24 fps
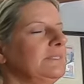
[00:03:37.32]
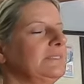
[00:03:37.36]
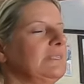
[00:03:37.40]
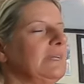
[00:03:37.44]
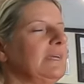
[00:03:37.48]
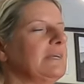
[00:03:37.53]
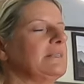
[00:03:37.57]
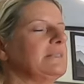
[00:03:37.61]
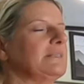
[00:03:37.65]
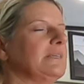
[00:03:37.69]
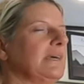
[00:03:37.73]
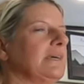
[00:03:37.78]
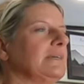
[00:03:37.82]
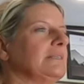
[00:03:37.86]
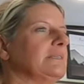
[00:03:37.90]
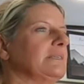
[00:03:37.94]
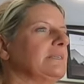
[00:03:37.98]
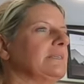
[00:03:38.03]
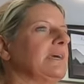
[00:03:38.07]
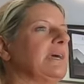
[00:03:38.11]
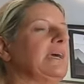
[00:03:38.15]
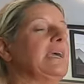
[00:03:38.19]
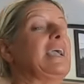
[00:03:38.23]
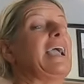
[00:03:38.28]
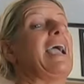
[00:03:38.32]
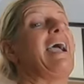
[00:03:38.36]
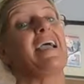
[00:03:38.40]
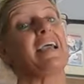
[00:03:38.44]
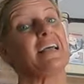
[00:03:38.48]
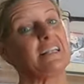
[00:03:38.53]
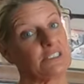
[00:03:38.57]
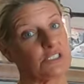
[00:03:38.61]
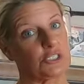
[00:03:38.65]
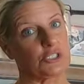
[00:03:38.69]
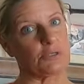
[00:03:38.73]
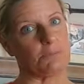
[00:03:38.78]
estate day today
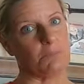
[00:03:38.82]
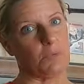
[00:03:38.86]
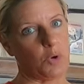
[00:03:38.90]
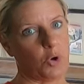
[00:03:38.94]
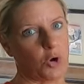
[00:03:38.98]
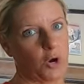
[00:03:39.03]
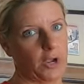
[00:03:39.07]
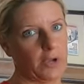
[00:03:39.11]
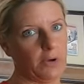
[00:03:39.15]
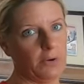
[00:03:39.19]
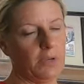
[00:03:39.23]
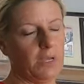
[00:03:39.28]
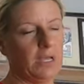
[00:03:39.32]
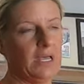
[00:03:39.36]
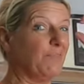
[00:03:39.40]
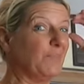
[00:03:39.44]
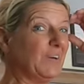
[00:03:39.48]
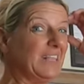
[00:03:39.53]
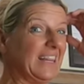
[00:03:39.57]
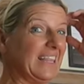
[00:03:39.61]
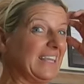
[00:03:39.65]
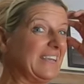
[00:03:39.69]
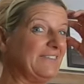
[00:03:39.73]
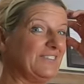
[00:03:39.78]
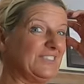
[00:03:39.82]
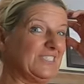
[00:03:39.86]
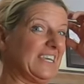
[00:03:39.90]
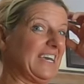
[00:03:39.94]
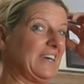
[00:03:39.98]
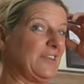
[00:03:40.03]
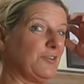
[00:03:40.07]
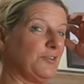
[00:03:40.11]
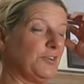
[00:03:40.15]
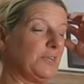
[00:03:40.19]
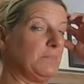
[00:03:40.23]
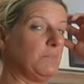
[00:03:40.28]
and tomorrow, and we leave
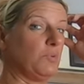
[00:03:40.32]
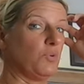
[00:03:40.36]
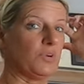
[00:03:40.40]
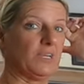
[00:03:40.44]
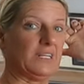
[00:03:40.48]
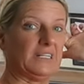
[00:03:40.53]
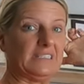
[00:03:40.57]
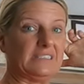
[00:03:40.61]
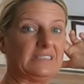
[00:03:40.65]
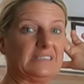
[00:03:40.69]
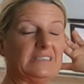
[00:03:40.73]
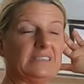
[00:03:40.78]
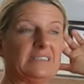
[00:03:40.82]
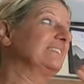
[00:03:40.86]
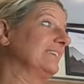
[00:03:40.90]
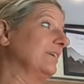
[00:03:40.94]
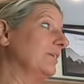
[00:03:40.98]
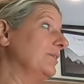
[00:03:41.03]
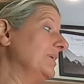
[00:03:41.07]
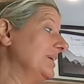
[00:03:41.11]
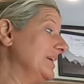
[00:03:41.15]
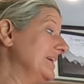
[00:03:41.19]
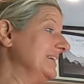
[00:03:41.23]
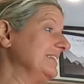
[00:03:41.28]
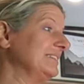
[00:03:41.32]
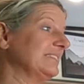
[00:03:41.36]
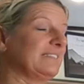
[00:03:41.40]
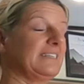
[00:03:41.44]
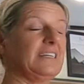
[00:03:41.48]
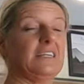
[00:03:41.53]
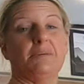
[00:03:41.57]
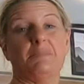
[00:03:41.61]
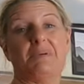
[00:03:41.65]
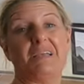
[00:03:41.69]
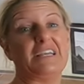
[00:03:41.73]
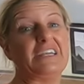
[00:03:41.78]
Saturday morning, so it's
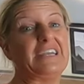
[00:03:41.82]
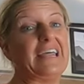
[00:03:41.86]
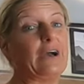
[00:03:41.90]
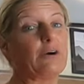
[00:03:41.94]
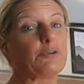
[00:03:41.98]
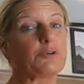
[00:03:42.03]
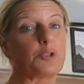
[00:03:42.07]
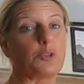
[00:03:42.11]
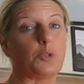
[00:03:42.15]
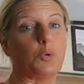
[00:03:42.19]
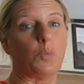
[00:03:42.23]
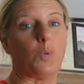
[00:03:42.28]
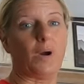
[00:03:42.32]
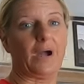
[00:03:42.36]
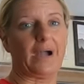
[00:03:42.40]
gonna be down to the